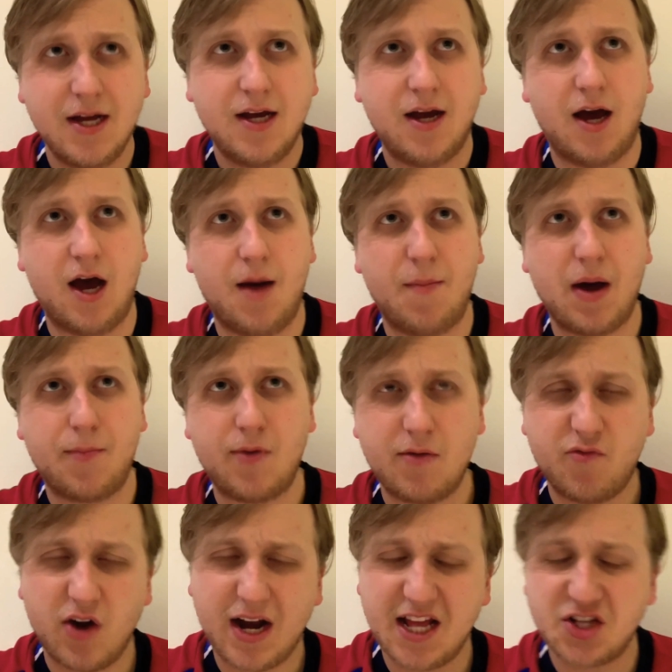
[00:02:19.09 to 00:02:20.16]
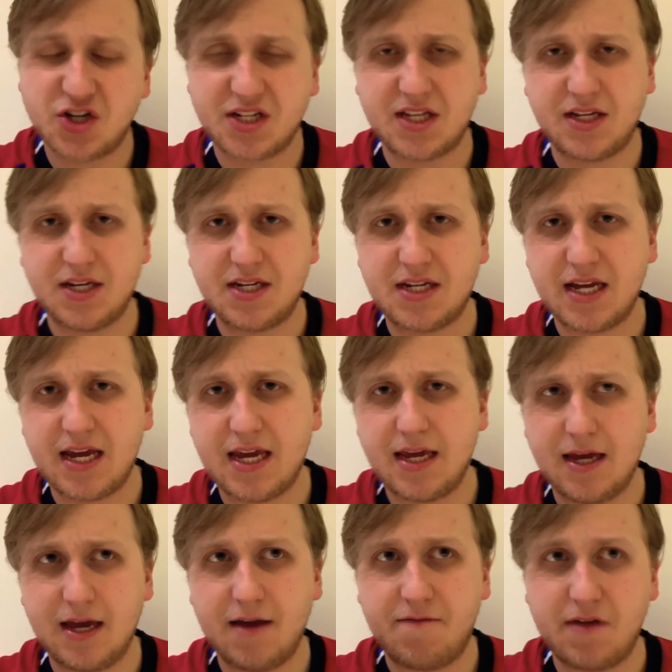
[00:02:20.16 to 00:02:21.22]
I'd be really interested to see
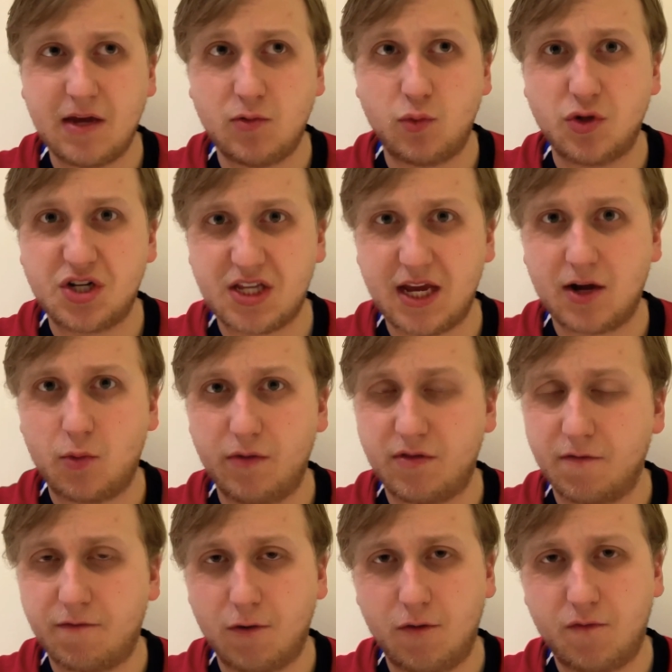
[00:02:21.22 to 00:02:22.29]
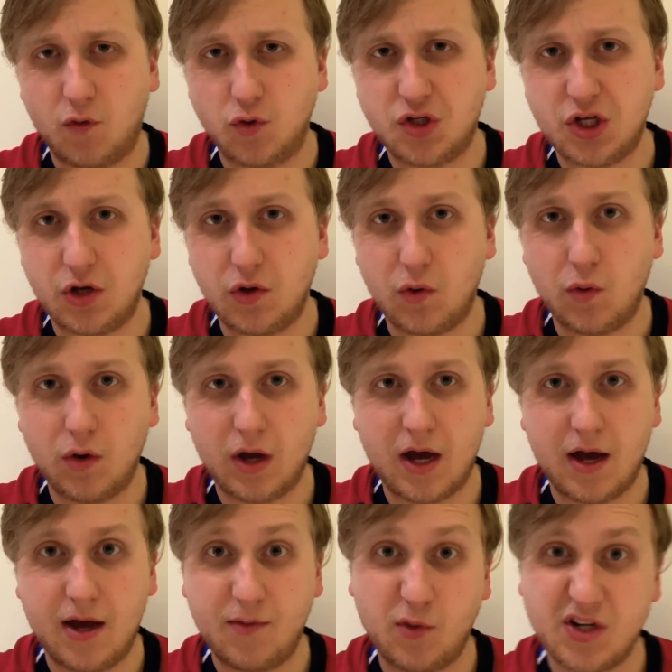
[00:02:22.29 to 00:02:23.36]
if he will stick with the
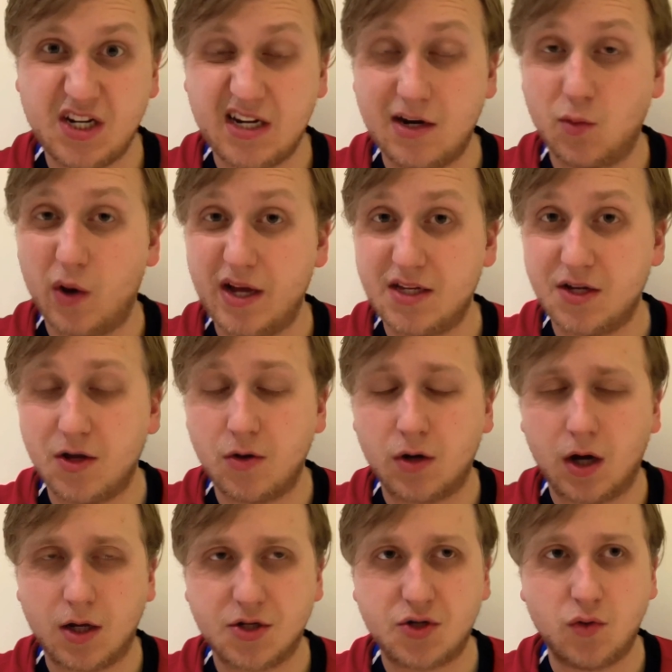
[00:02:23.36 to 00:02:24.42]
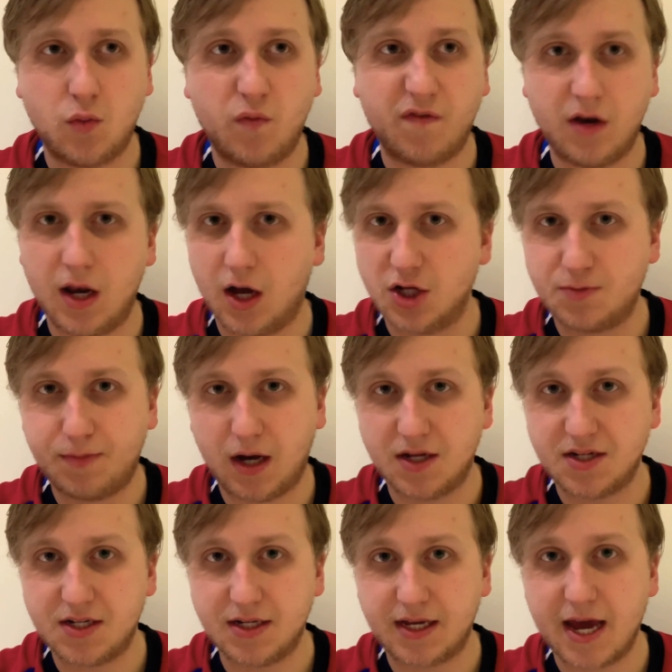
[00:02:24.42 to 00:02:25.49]
4-4-2, which he did away to Newcastle for large parts
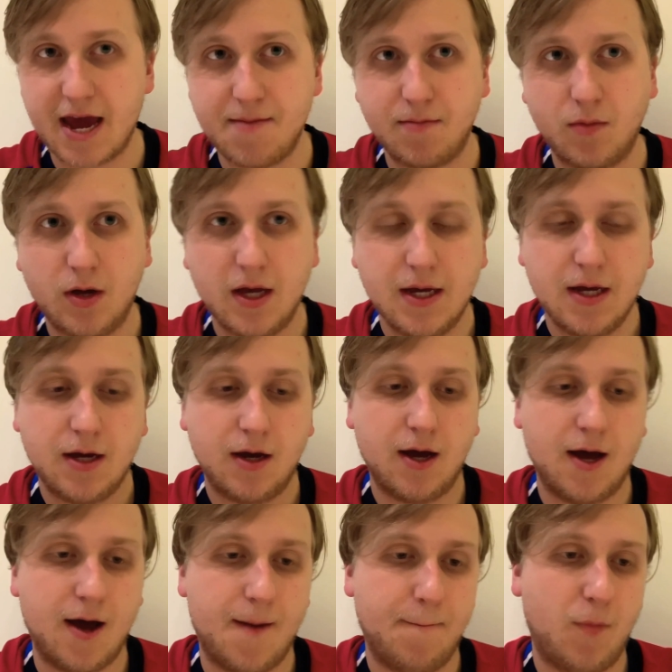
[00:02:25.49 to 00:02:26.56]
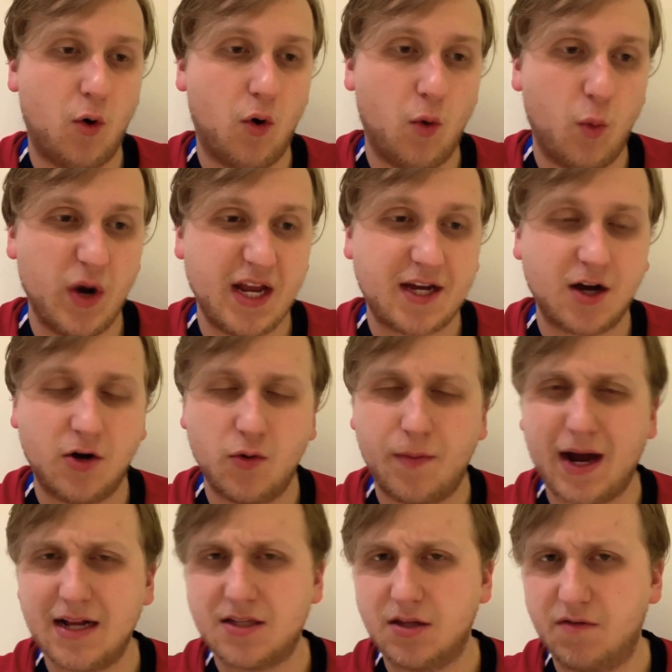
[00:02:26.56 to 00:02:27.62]
of the game, or will he go
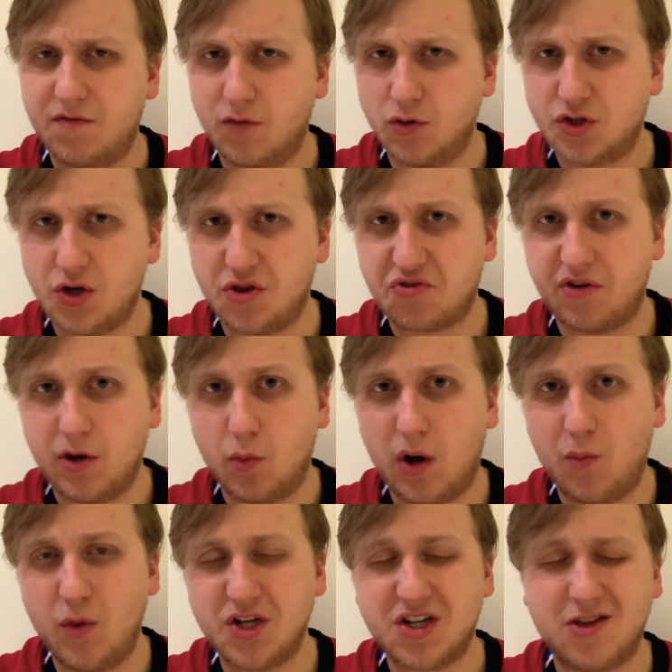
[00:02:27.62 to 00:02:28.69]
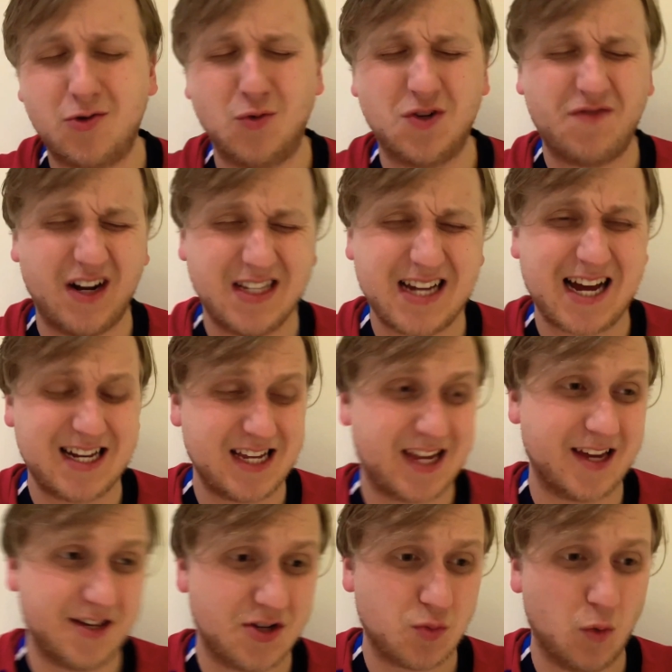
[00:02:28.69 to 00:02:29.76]
back to the 4-2-3-1, which I thought was fantastic
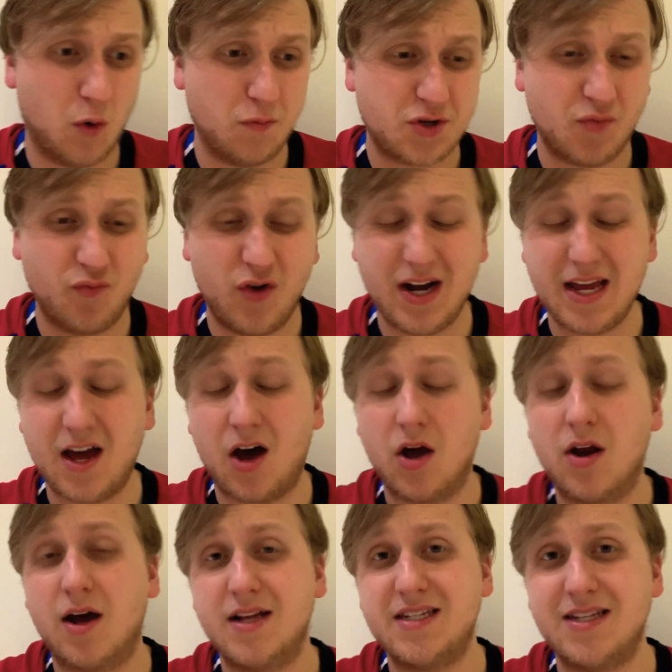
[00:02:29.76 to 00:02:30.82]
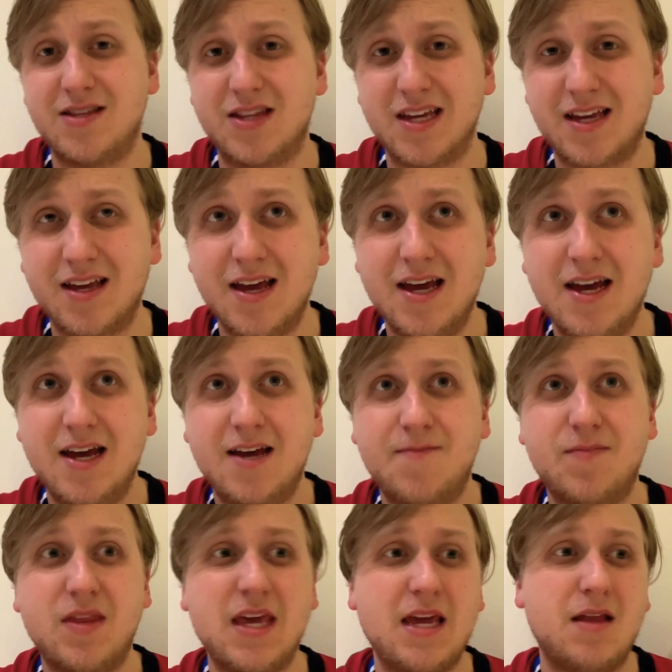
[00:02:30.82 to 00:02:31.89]
against Wolves and really highlighted
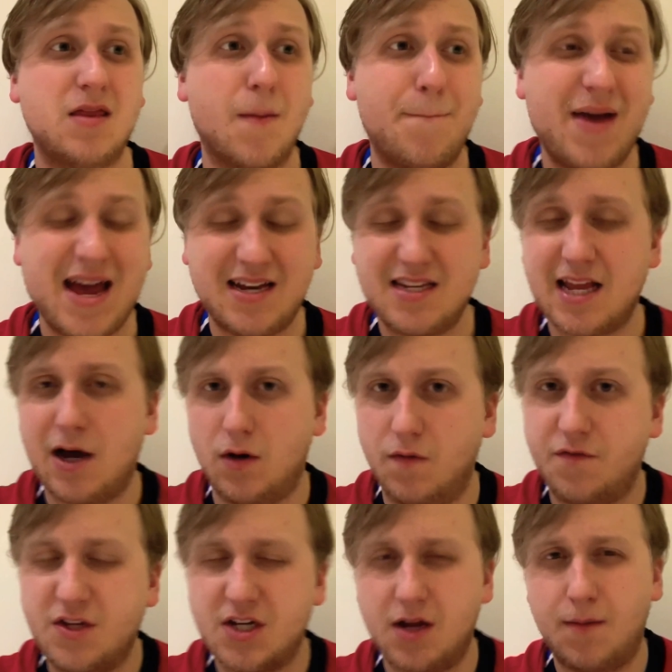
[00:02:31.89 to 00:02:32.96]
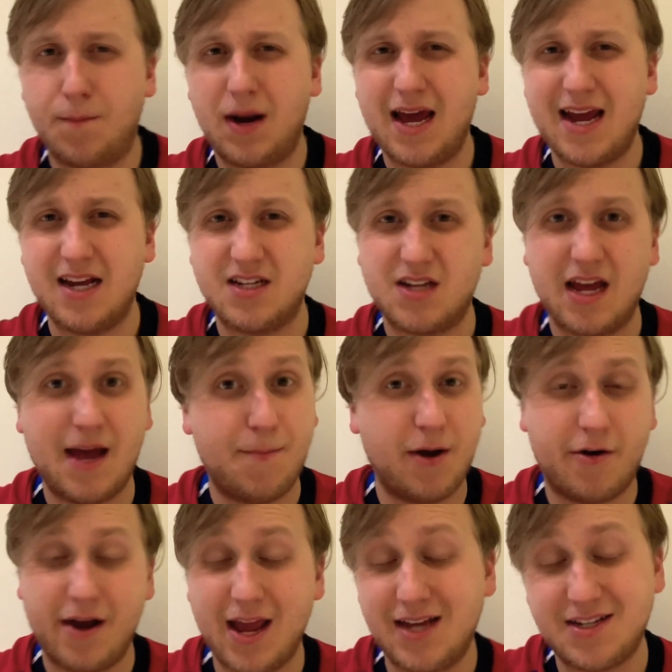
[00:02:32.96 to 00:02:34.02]
the best out of certain players.
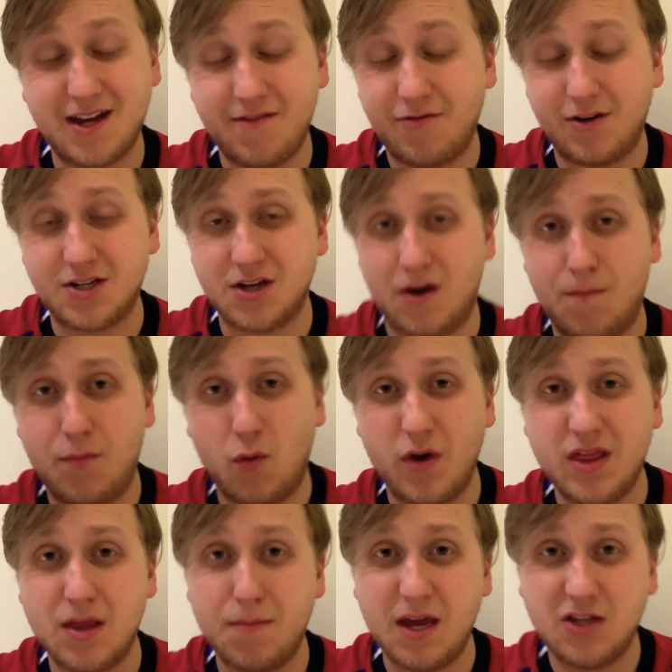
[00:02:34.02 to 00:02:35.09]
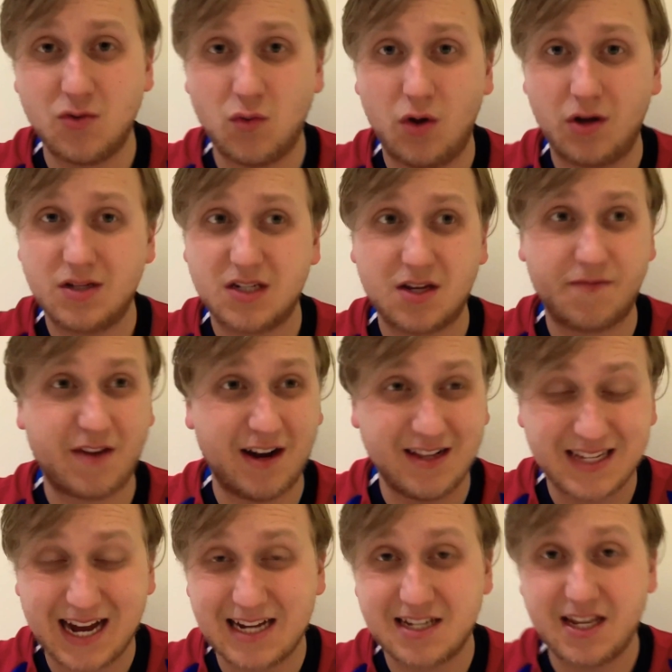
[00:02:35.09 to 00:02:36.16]
Ebere Eze, for example, in the middle looked
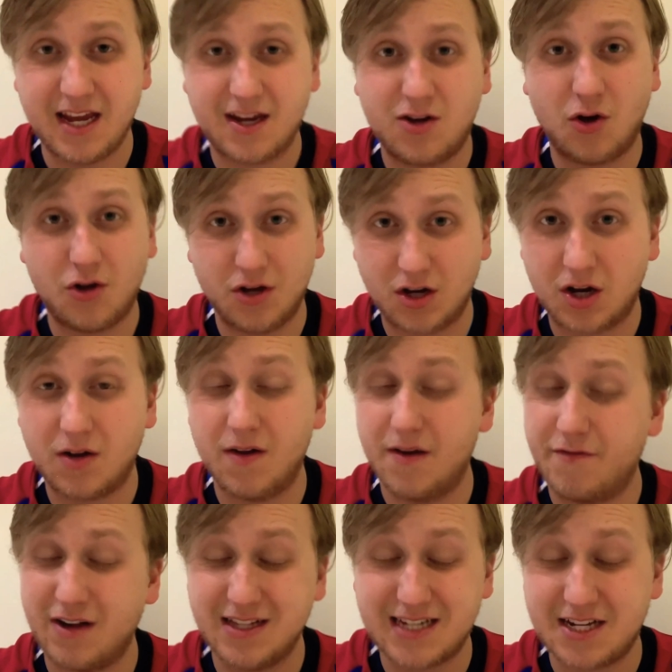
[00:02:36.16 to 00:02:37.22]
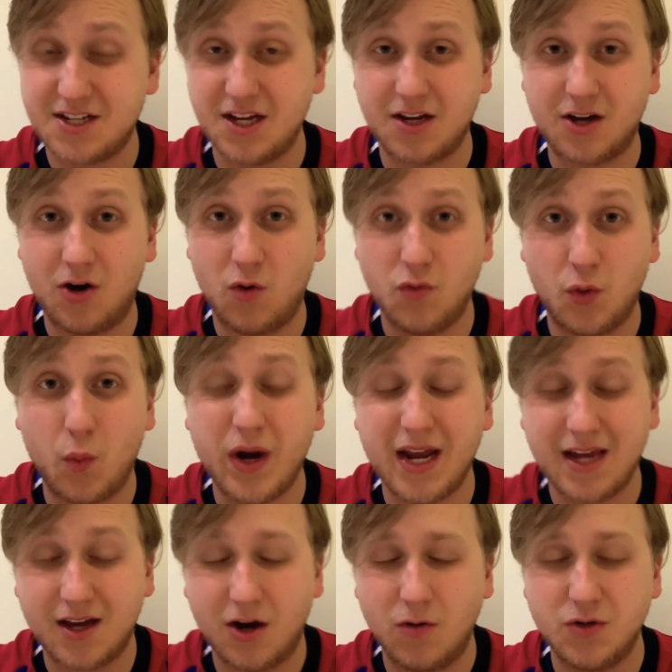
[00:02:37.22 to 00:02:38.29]
fantastic, got a fantastic goal, the
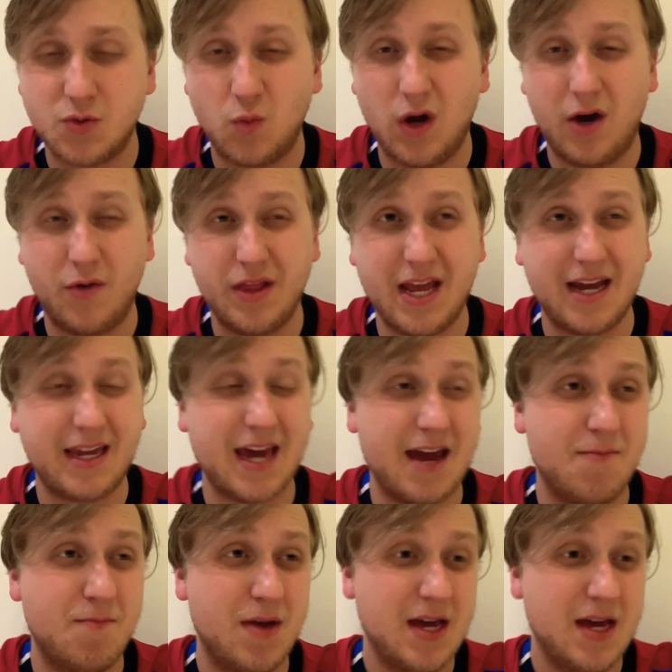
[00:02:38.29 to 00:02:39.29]
winning goal as well in that game.